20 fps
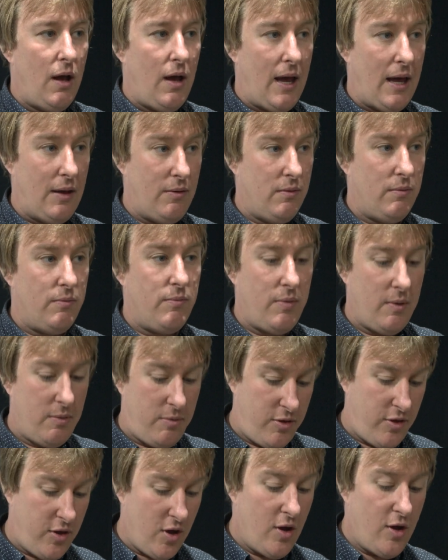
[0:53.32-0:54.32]
And the
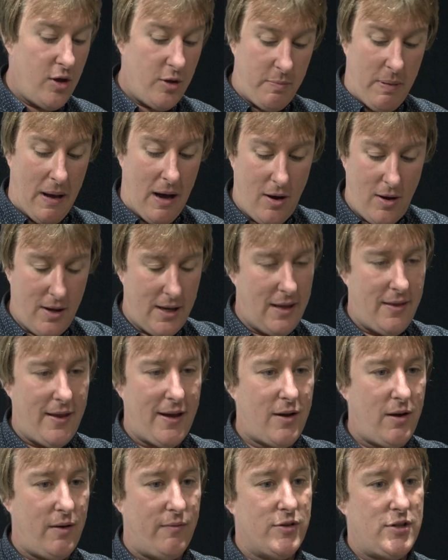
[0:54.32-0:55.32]
third party in
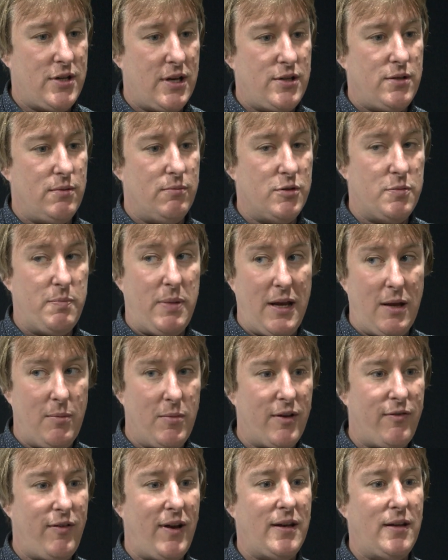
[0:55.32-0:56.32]
that conversation was Peter
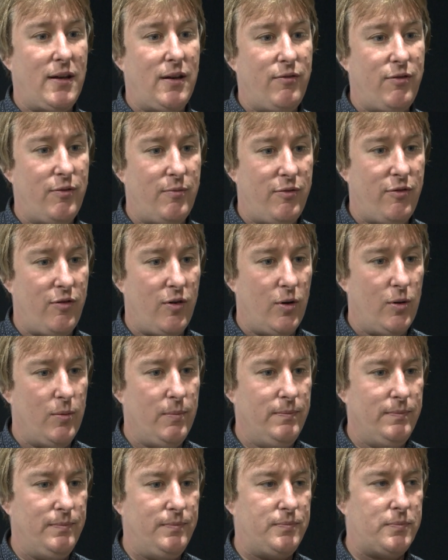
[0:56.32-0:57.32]
McFadden from Froome,
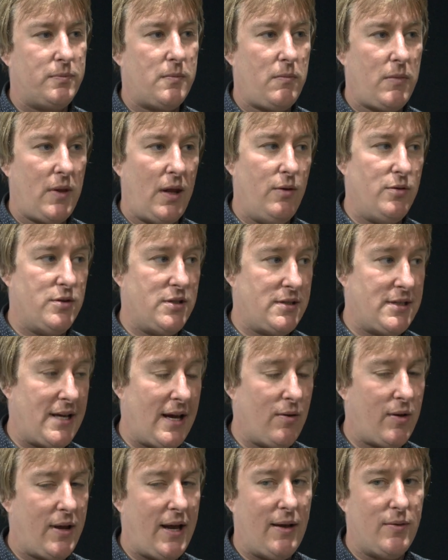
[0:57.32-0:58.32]
who's a
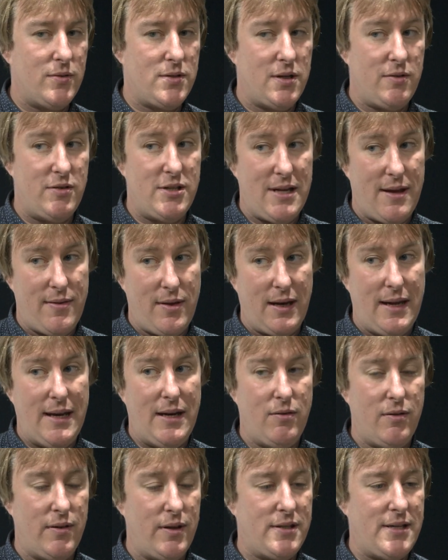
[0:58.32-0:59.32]
town councillor, he's now the
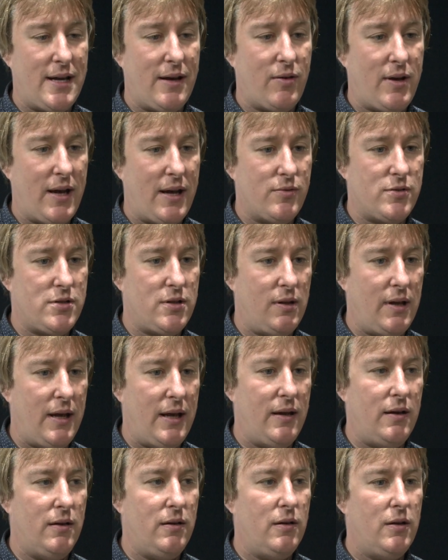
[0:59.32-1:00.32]
leader of the town council
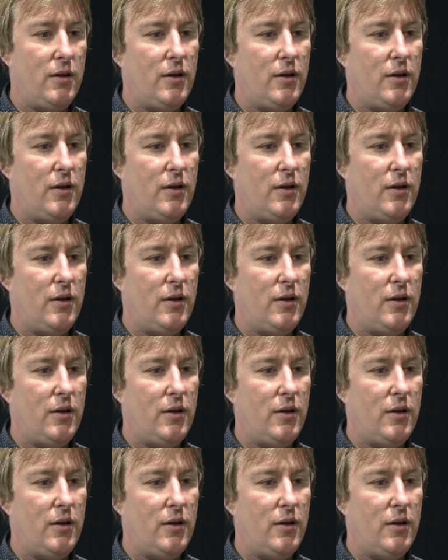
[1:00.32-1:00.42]
here,